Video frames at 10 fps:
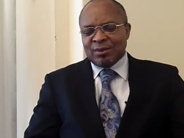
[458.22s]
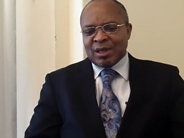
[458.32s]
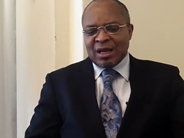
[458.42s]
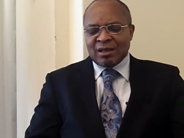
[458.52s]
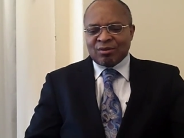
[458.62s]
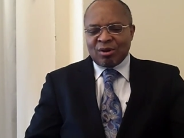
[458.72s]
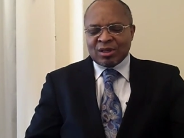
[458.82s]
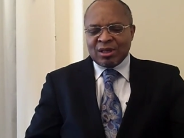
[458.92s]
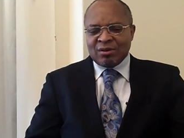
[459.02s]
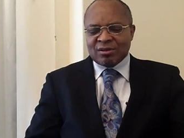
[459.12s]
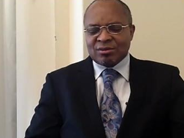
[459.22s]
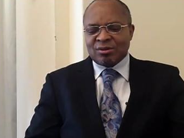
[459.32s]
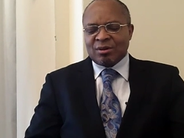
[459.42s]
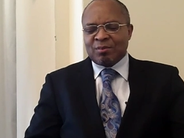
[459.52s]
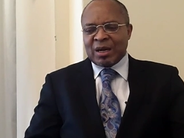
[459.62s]
We are talking
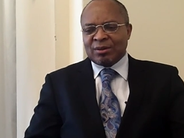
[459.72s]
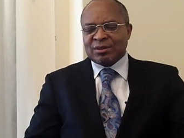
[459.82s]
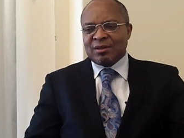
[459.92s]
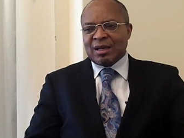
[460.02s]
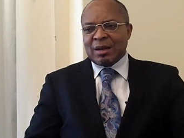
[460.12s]
also about the